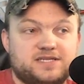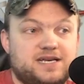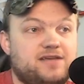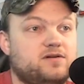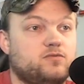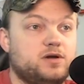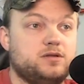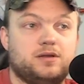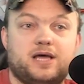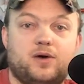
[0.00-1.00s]
And even
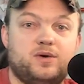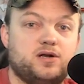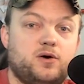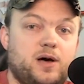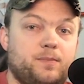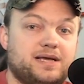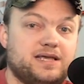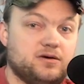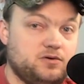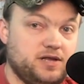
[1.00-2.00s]
recently, I went to go help a
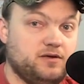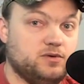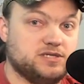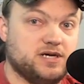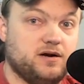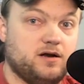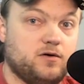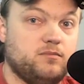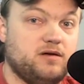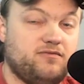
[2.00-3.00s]
guildie who was there in
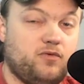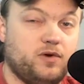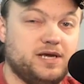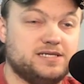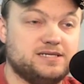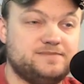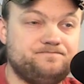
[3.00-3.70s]
her mid-40s.